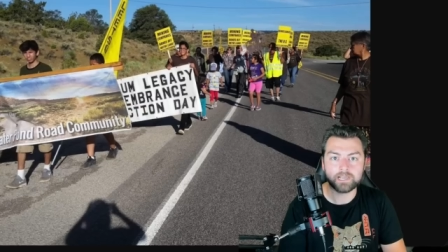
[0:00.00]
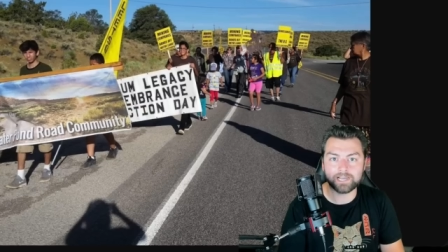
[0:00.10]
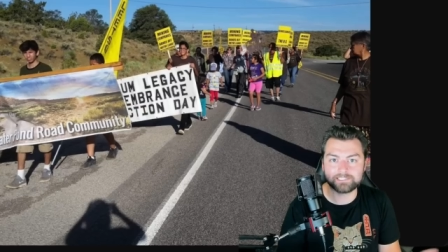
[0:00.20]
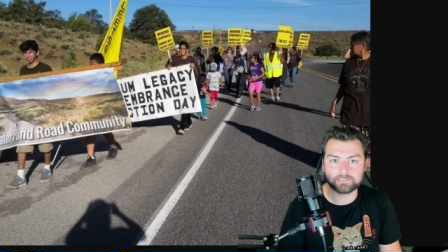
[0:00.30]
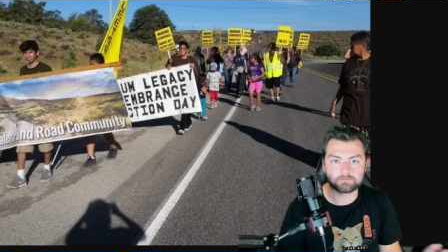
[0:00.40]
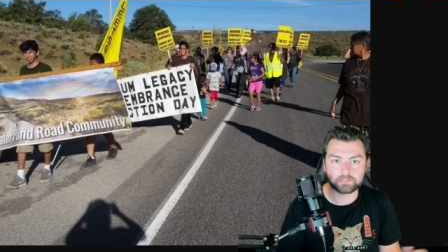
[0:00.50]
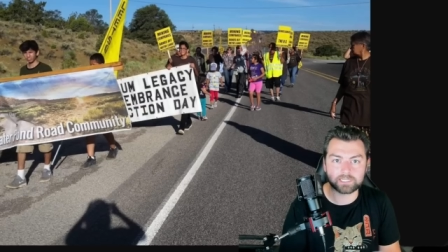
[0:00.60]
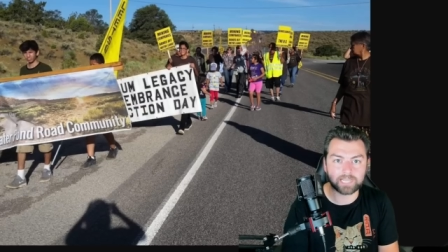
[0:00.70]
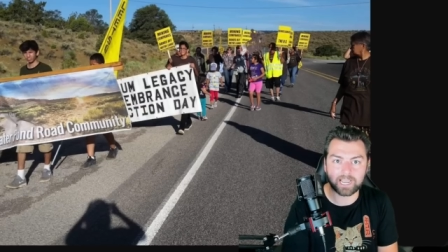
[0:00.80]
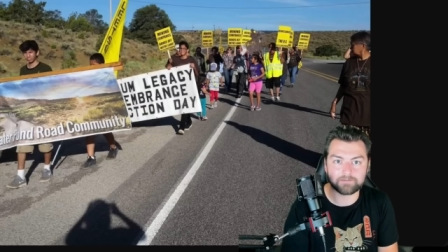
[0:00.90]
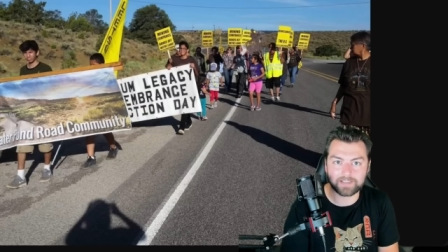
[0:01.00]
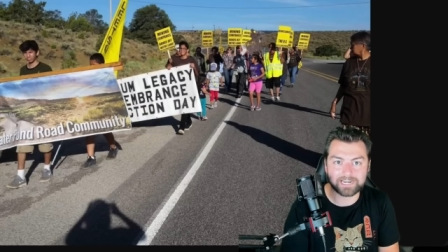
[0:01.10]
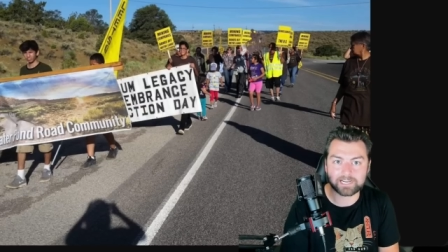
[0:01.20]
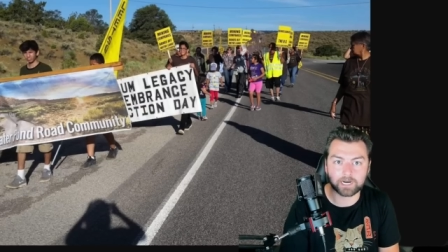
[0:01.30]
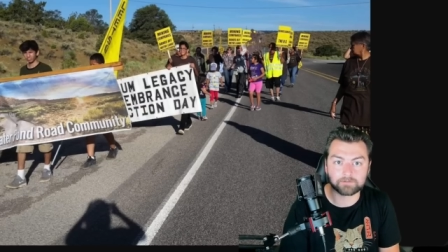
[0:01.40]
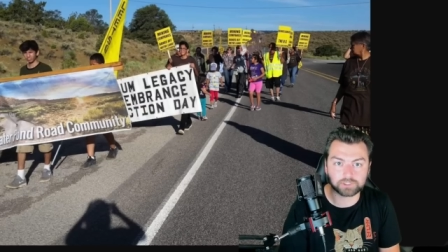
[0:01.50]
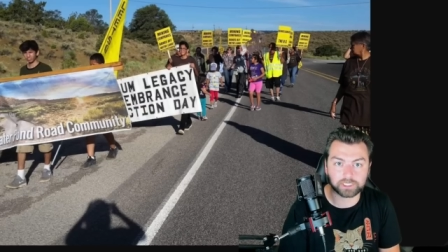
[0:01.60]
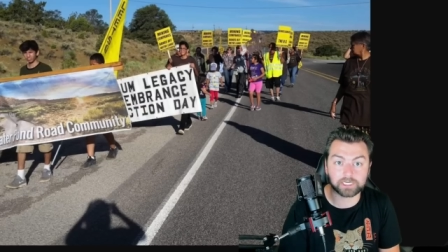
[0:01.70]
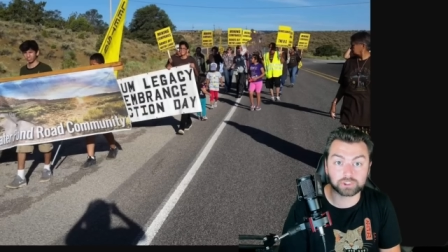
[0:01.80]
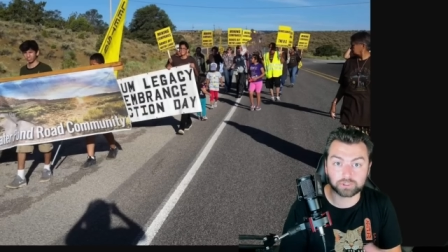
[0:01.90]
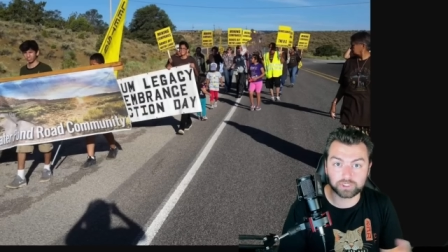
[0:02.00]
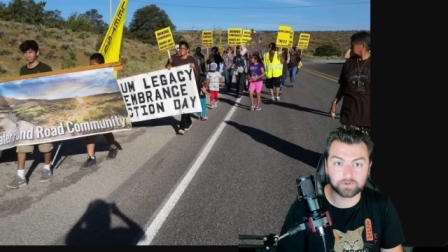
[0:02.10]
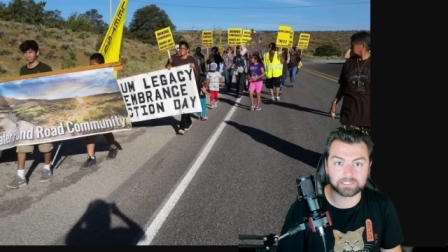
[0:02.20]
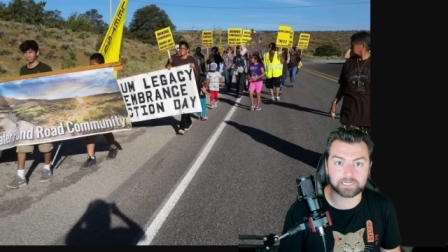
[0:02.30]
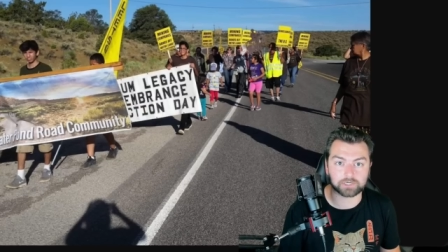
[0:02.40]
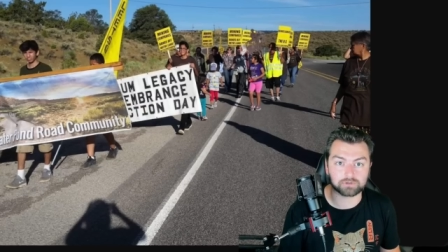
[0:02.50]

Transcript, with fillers: and didn't really have any kind of change on US national